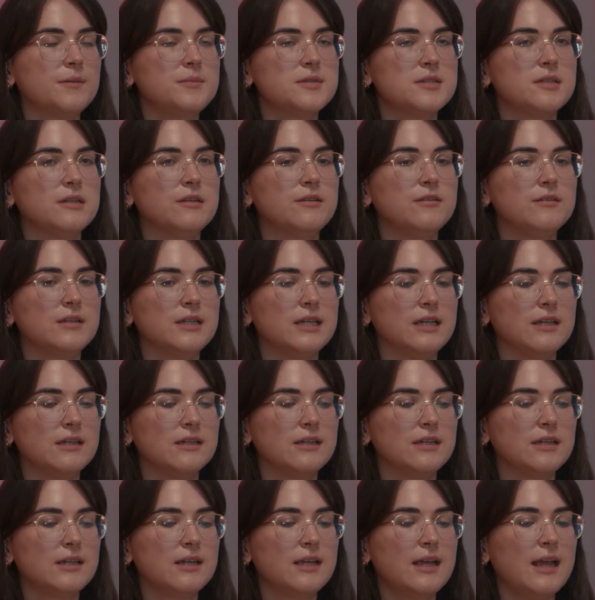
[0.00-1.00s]
Absolutely.
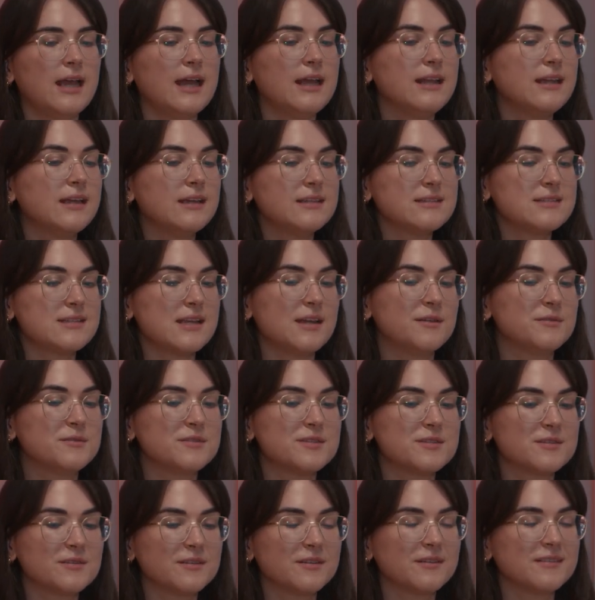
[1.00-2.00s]
And that
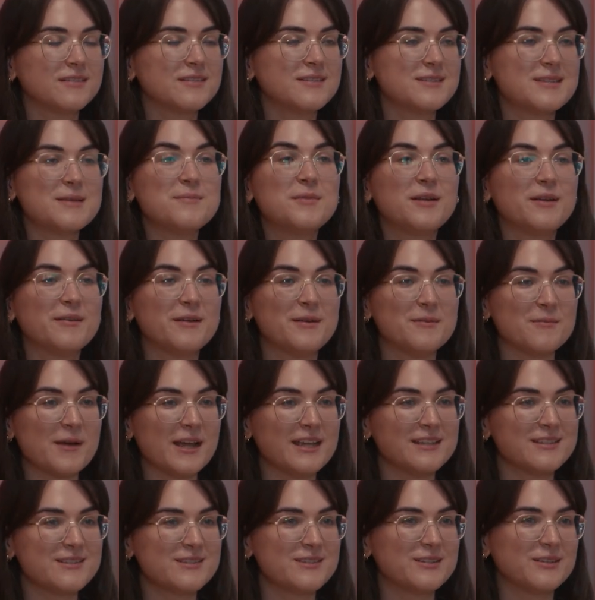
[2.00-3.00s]
sounds similar in
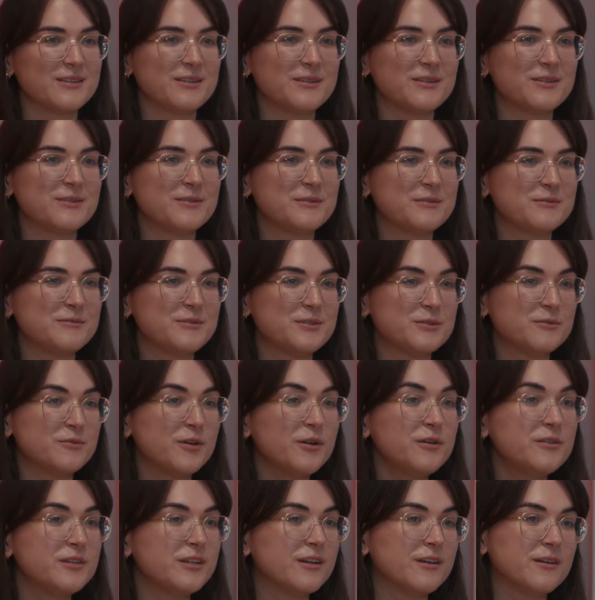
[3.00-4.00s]
ways to
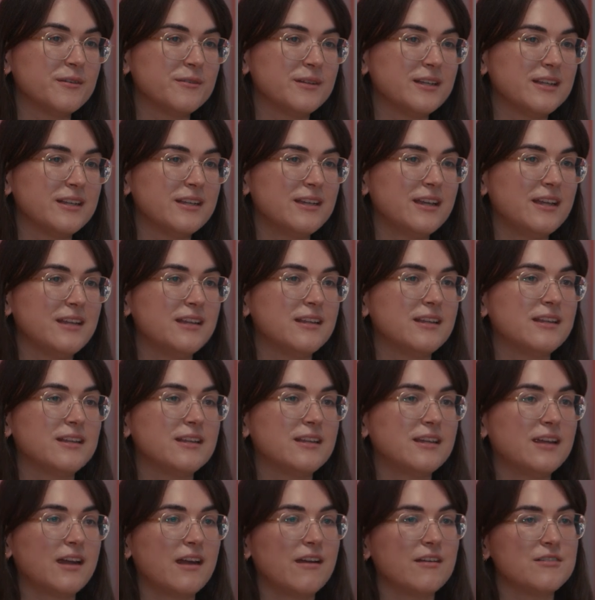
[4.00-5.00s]
Rodeo
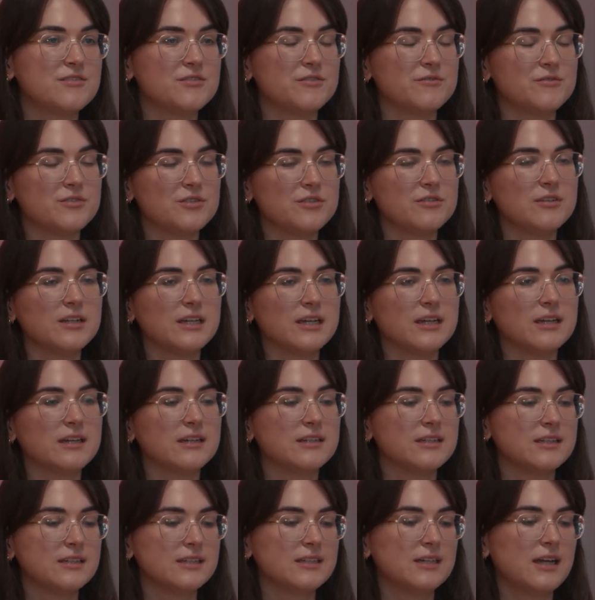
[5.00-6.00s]
and the character of
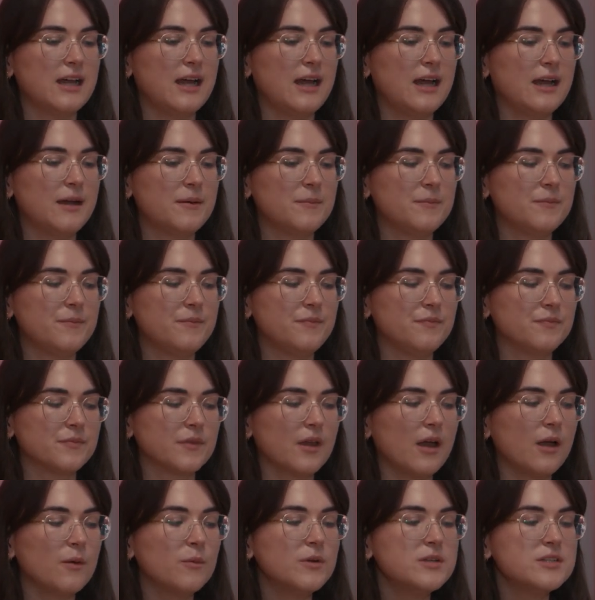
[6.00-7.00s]
Julia.
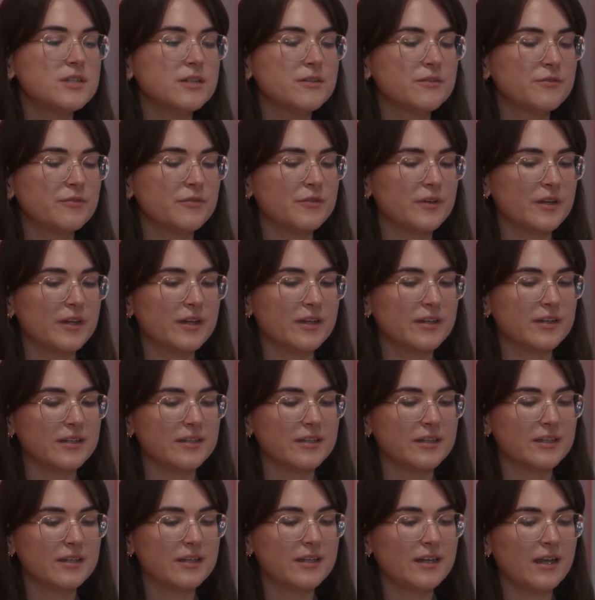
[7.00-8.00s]
Mm. I wonder
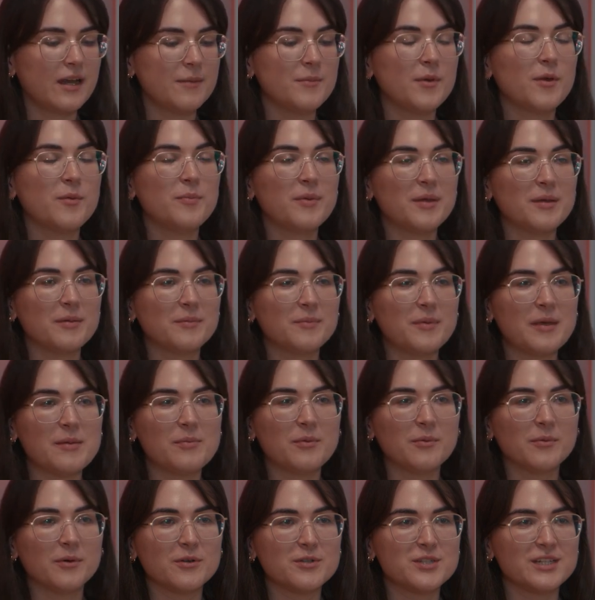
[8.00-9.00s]
if I'm hoping
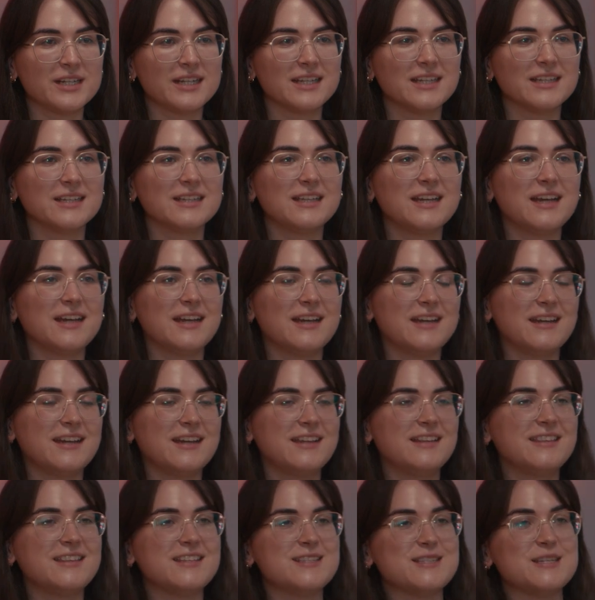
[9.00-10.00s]
people watching
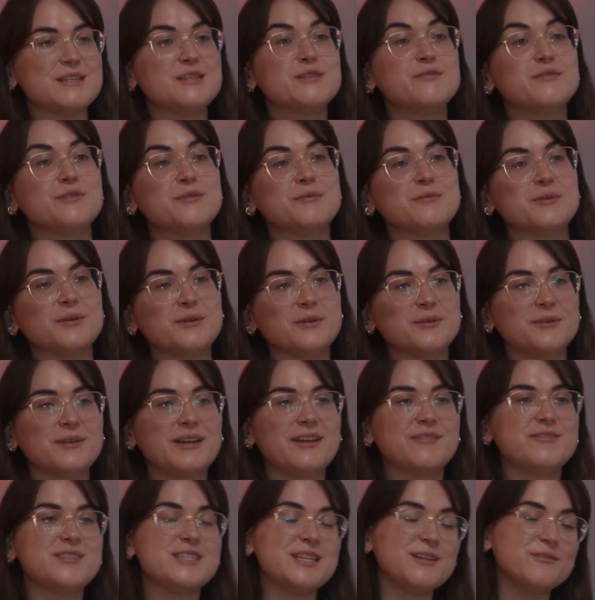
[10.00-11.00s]
this interview will
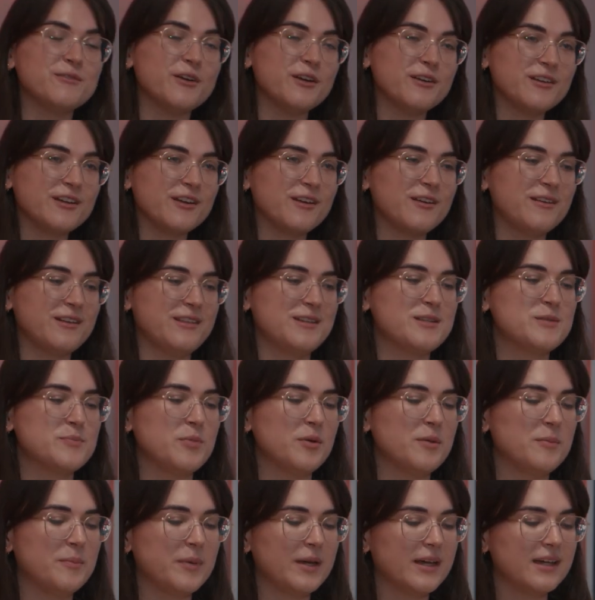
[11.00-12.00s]
have seen Rodeo at this
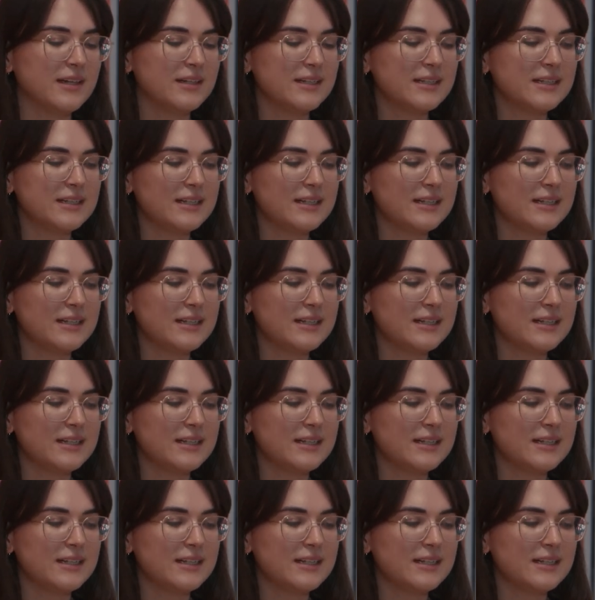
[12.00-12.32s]
point, but